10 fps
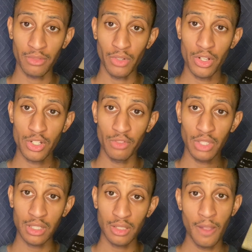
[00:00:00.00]
version of
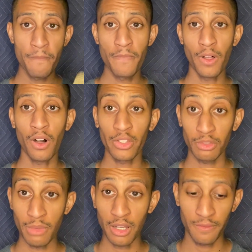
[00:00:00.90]
this.
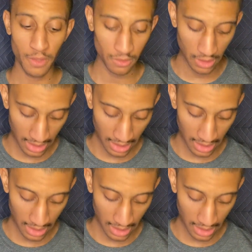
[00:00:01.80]
Awesome microphone.